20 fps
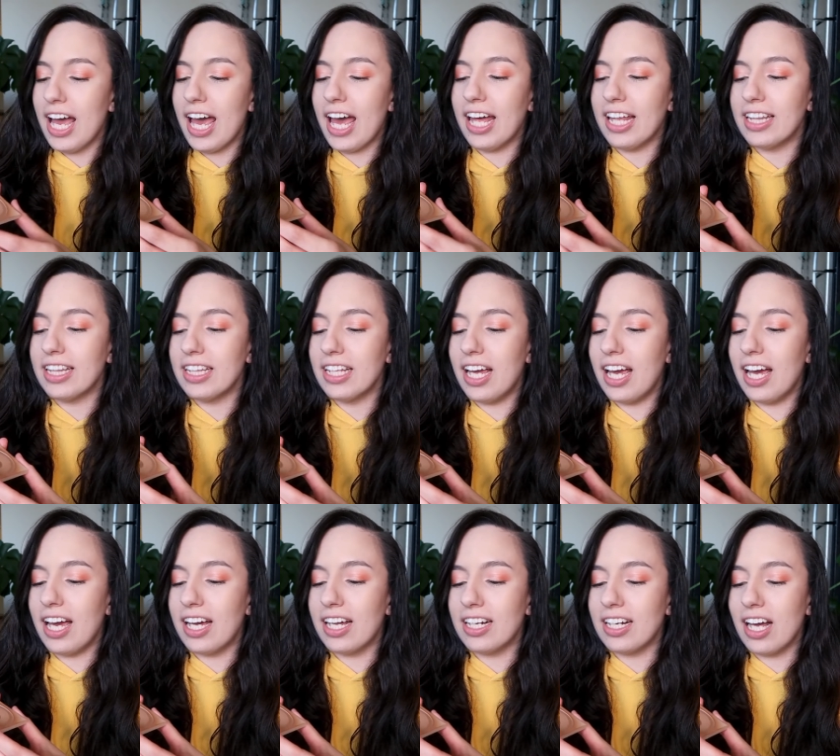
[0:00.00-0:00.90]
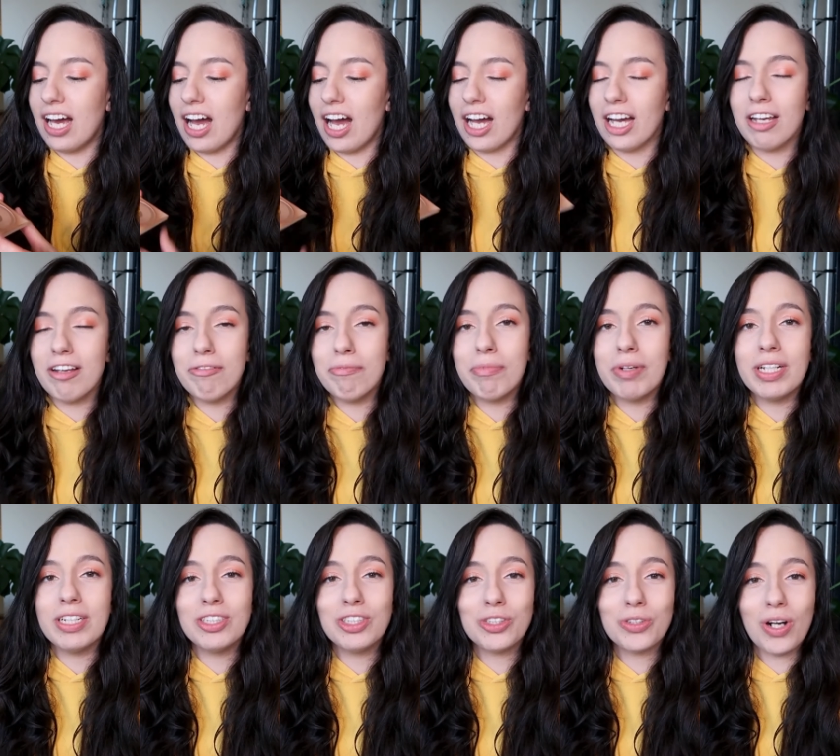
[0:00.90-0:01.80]
And then I've
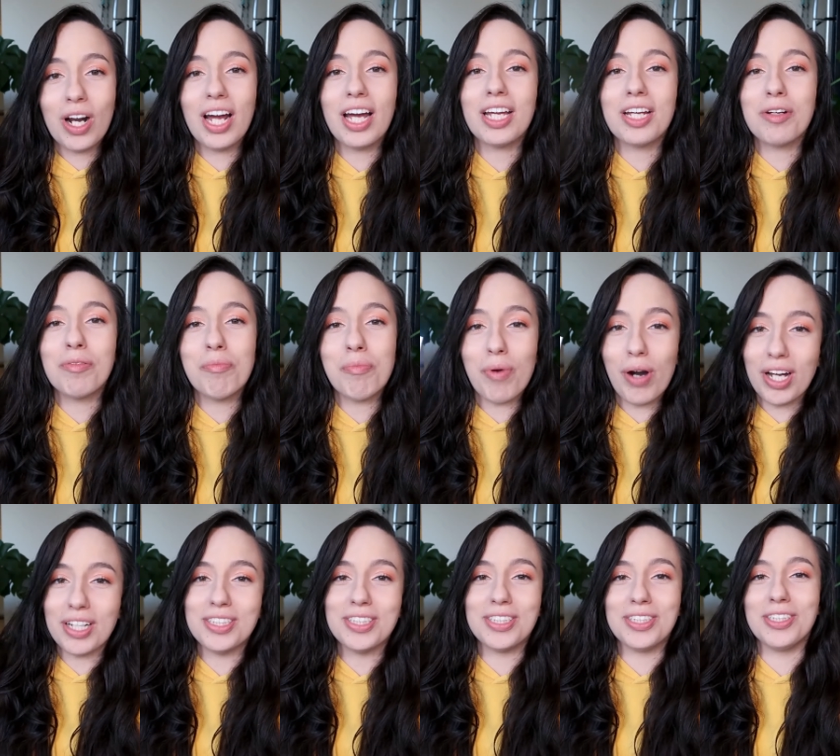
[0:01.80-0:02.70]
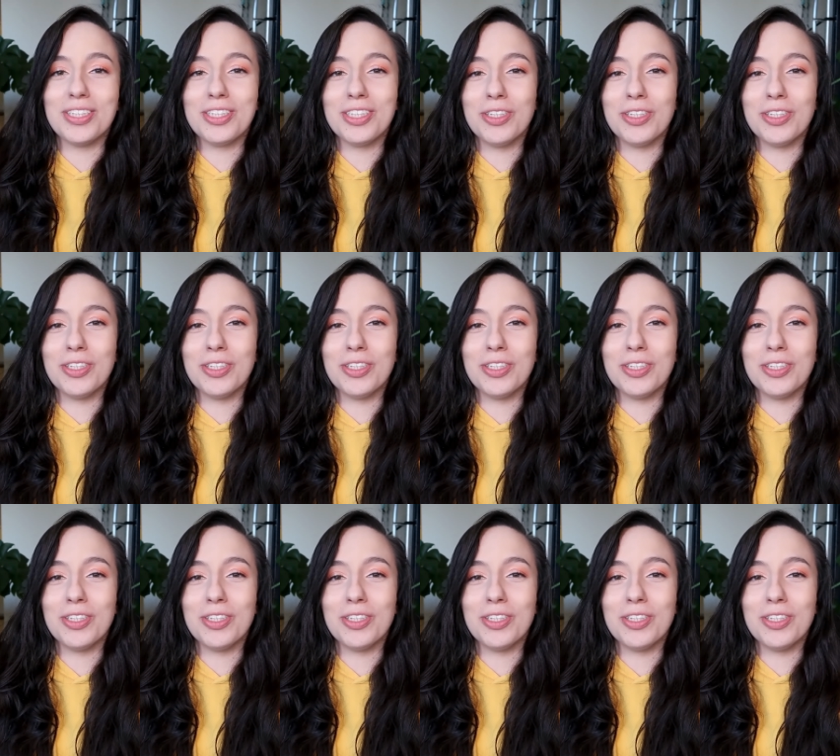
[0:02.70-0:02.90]
been trying bronzer.